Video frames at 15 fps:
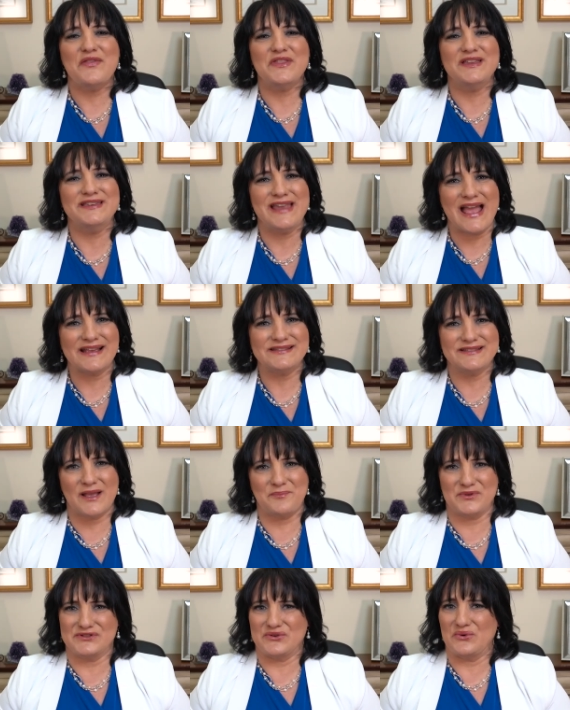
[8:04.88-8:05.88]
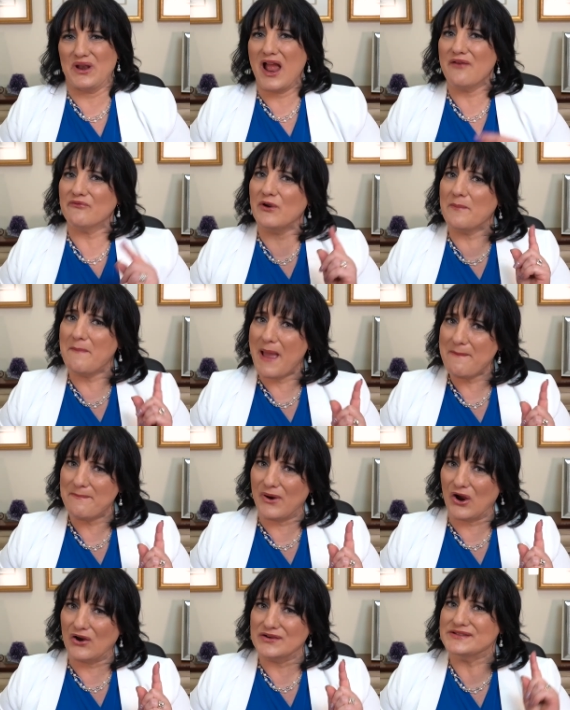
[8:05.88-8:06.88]
the next episode, and
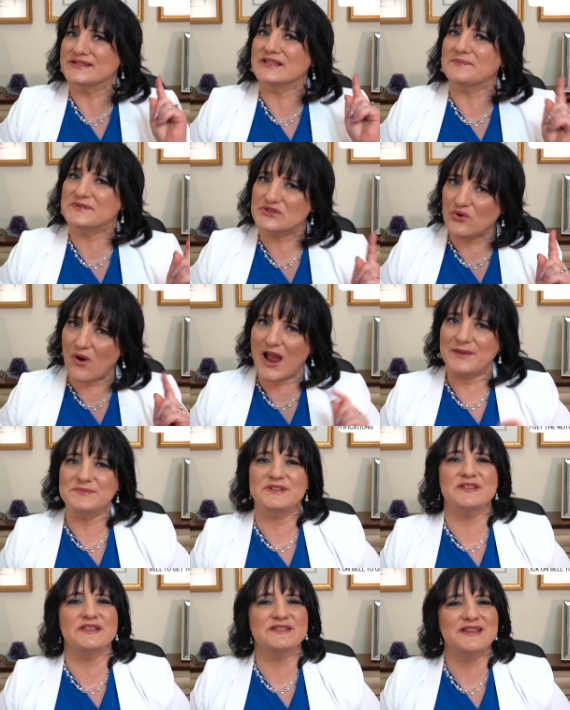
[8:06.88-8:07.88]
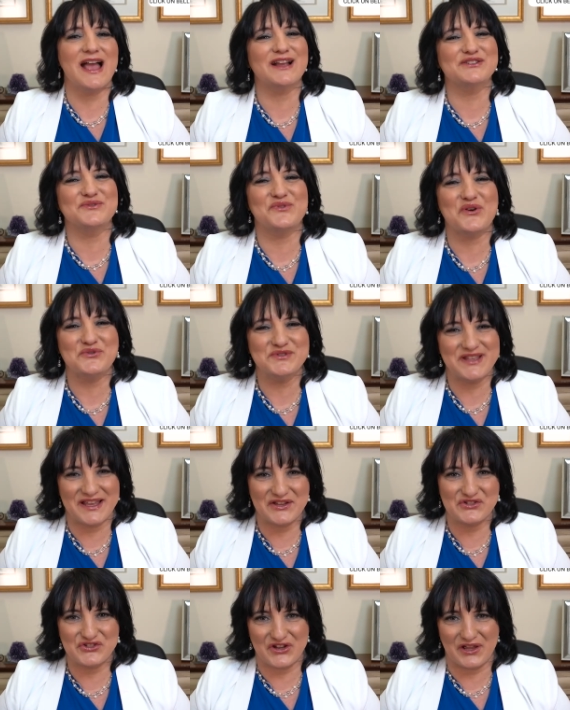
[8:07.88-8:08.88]
remember, subscribe to the Dr.
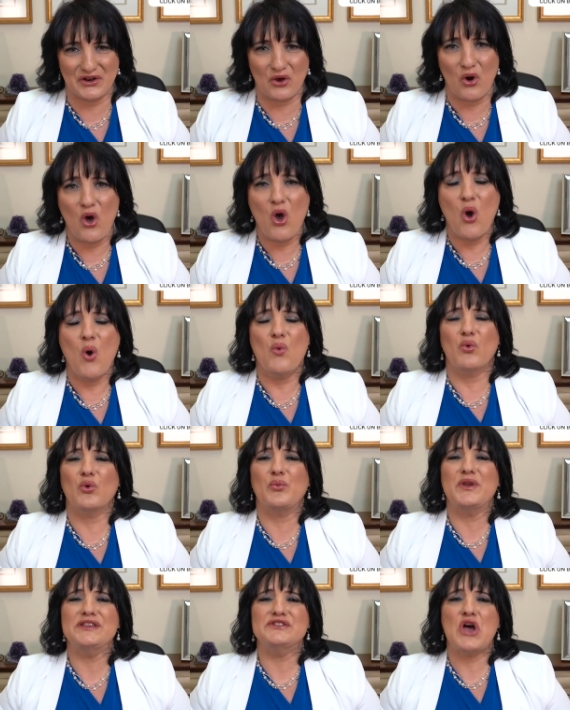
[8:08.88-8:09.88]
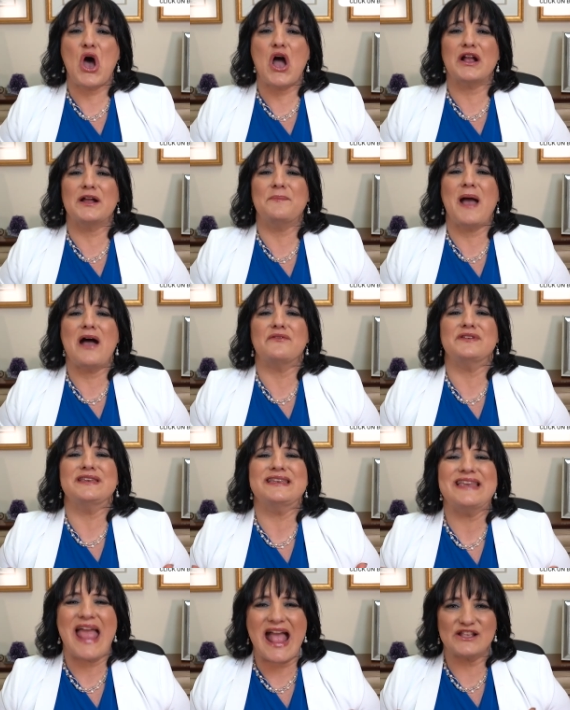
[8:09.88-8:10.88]
Roseanne channel, where we talk about
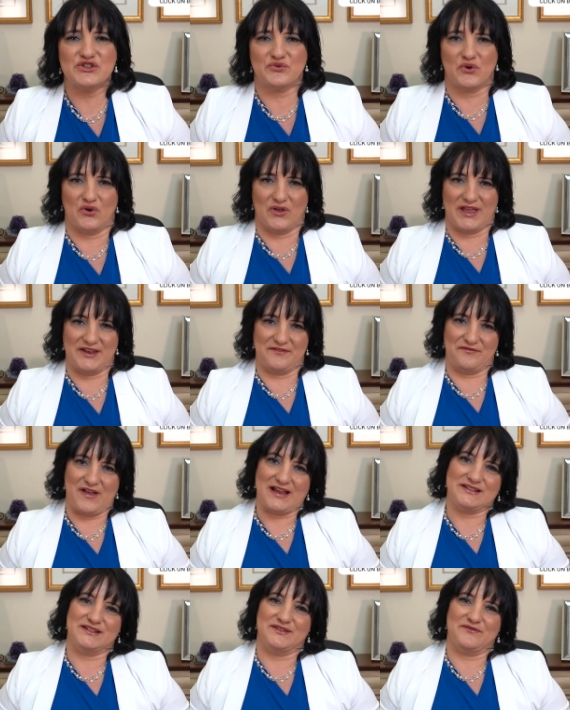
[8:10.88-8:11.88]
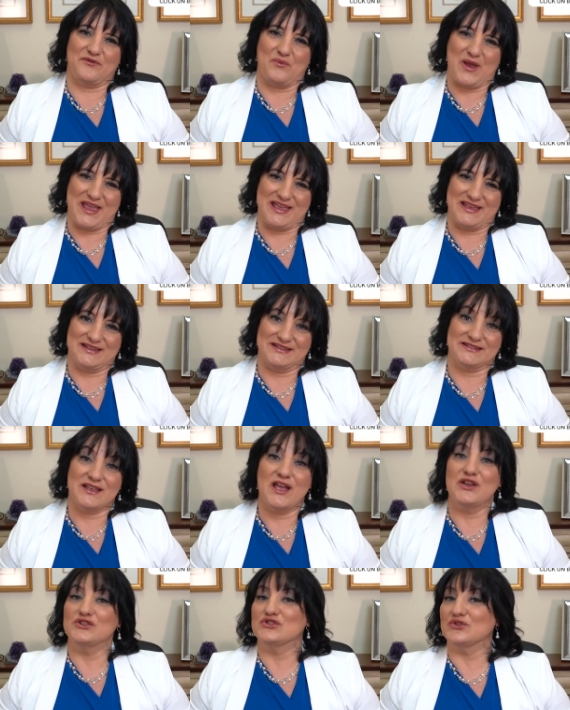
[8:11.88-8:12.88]
natural and effective ways
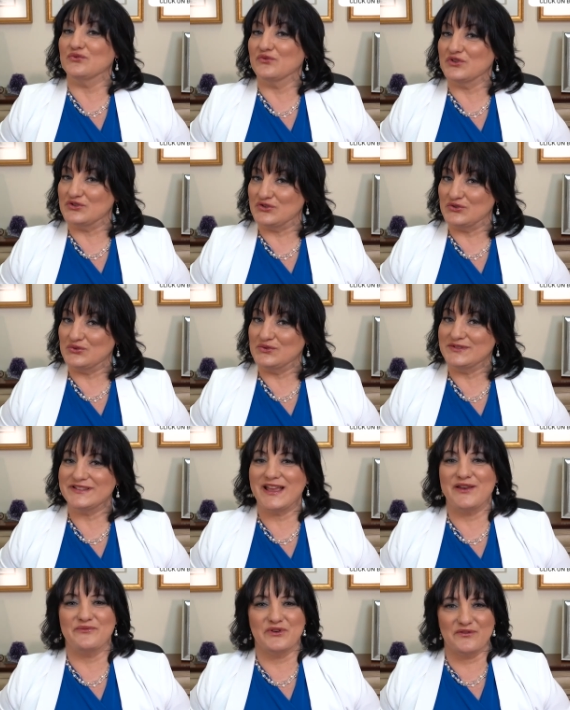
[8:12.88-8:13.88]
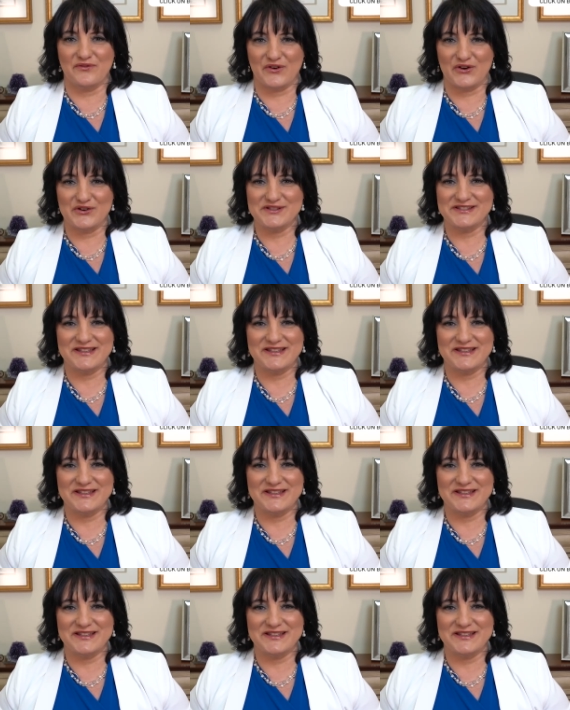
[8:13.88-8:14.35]
to reduce and reverse